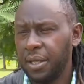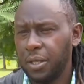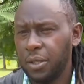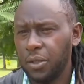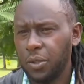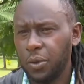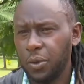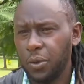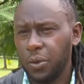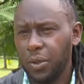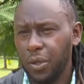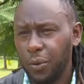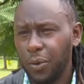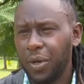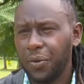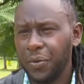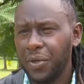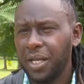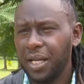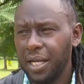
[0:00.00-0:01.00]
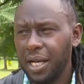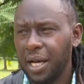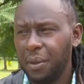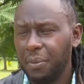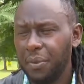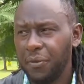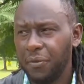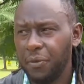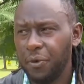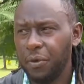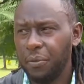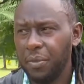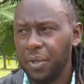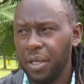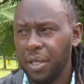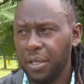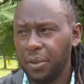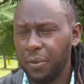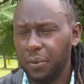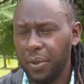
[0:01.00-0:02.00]
So they were really happy for
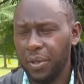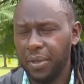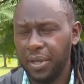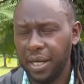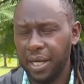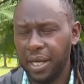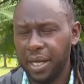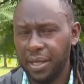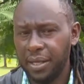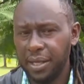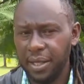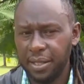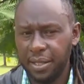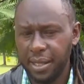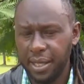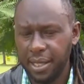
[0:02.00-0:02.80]
me when they had that,